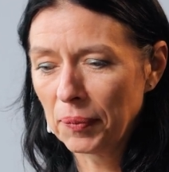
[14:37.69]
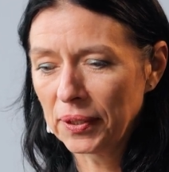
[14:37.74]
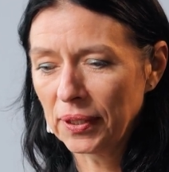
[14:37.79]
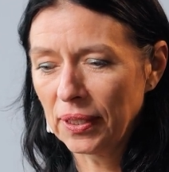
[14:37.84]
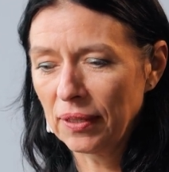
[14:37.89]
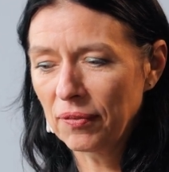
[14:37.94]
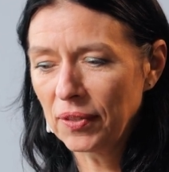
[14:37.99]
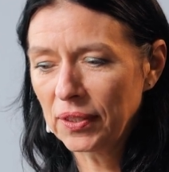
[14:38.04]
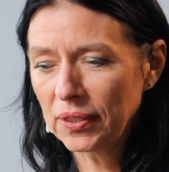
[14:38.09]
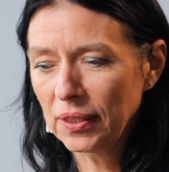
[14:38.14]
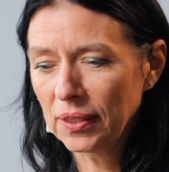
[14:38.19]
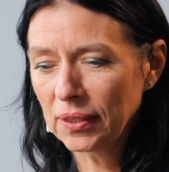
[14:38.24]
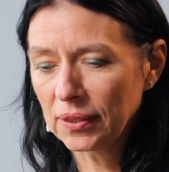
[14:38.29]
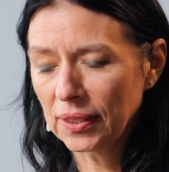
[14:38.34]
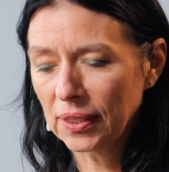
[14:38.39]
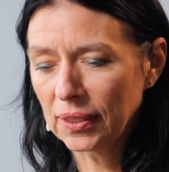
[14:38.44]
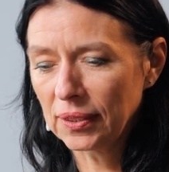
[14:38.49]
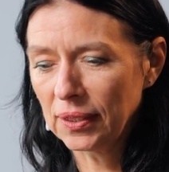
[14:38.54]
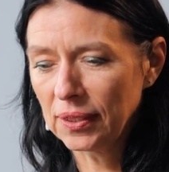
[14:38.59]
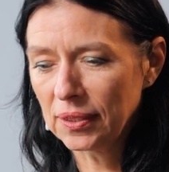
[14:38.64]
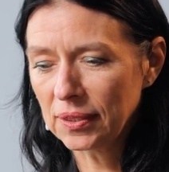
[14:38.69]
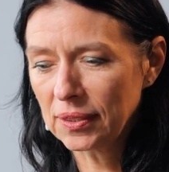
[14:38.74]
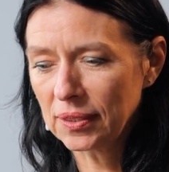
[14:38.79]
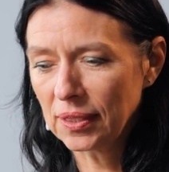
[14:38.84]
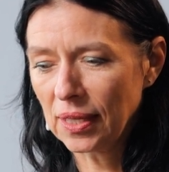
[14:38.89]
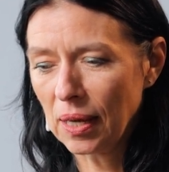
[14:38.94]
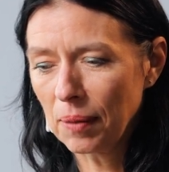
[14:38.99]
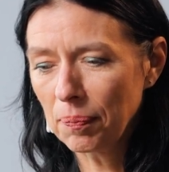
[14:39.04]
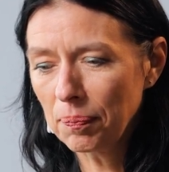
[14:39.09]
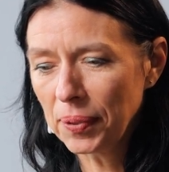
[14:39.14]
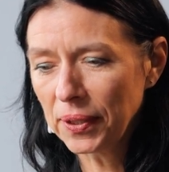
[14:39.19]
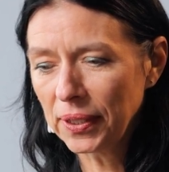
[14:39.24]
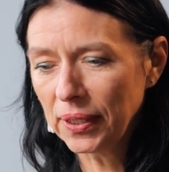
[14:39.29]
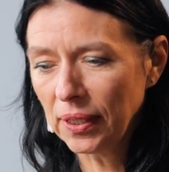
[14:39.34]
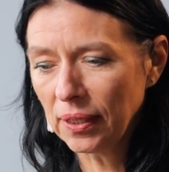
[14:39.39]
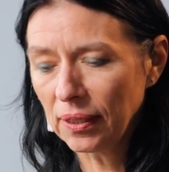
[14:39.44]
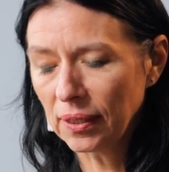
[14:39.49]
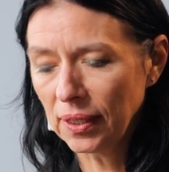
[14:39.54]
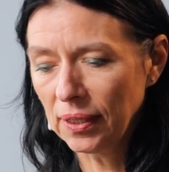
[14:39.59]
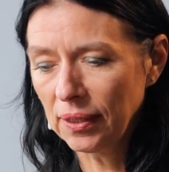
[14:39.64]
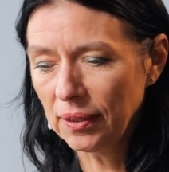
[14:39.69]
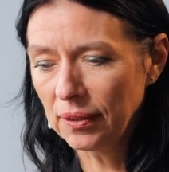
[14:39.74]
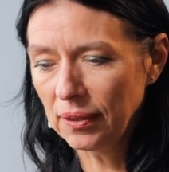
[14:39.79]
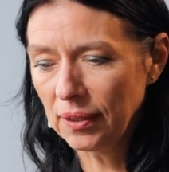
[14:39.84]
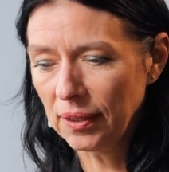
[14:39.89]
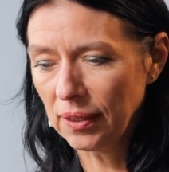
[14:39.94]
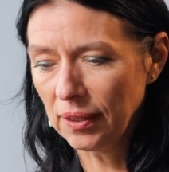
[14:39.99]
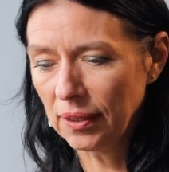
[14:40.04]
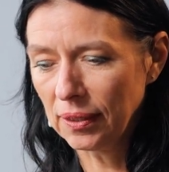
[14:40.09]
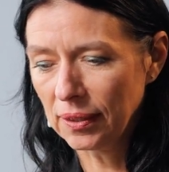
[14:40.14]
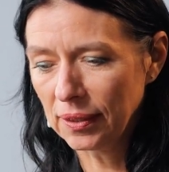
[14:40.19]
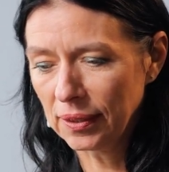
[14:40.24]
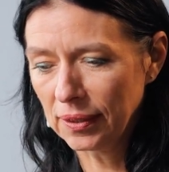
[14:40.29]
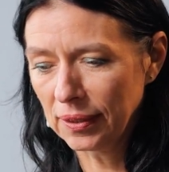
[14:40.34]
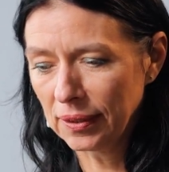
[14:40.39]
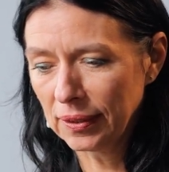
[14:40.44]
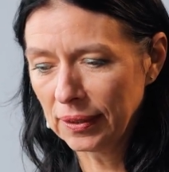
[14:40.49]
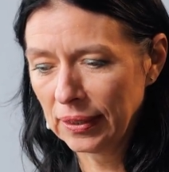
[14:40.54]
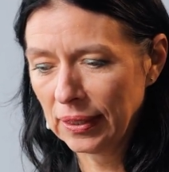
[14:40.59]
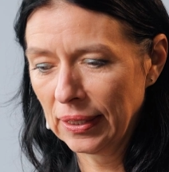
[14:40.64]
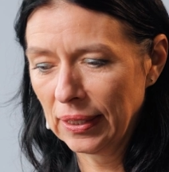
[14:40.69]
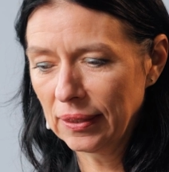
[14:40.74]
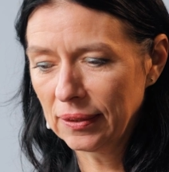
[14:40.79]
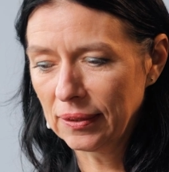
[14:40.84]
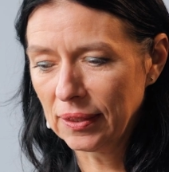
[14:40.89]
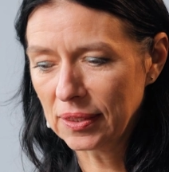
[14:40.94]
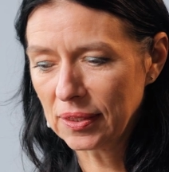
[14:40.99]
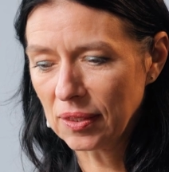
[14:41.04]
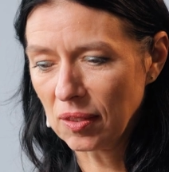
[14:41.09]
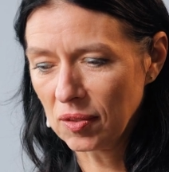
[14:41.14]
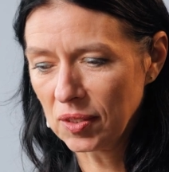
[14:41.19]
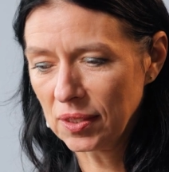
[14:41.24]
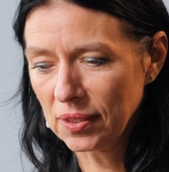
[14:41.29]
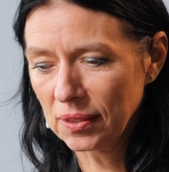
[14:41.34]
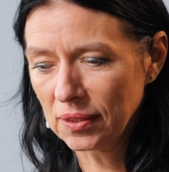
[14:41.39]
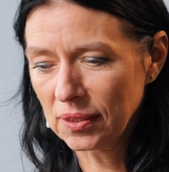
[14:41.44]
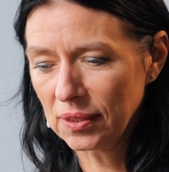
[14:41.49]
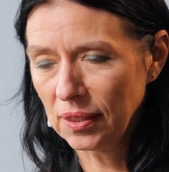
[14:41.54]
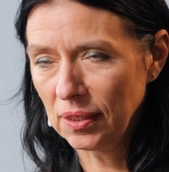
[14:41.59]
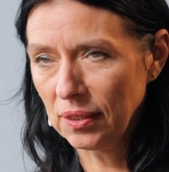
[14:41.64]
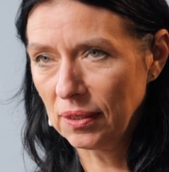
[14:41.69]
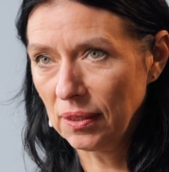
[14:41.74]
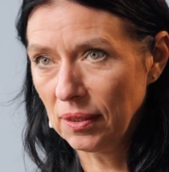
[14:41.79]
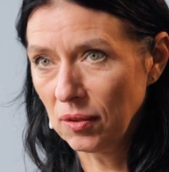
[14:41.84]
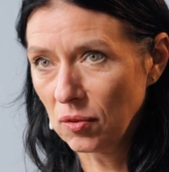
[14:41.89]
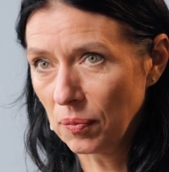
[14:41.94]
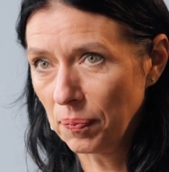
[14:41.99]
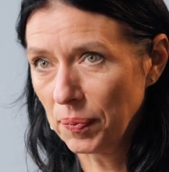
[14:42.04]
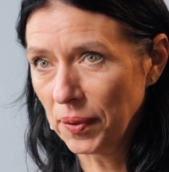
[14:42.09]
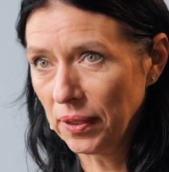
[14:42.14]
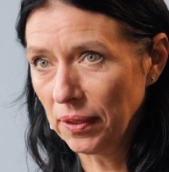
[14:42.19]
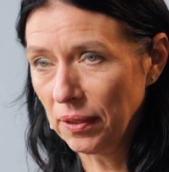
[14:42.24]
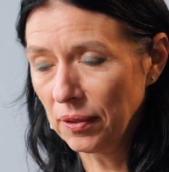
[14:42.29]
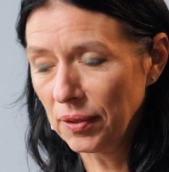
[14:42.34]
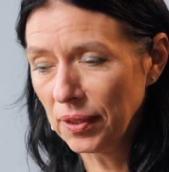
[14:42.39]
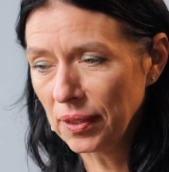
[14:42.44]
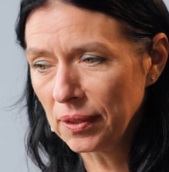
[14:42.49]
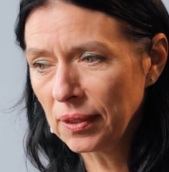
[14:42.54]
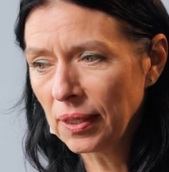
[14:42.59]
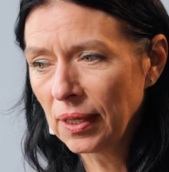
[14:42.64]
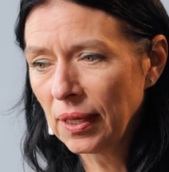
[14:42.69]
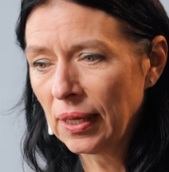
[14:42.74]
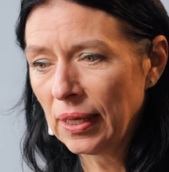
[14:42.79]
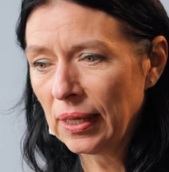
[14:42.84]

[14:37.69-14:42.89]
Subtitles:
everything that is happening in the discussions in the European Union,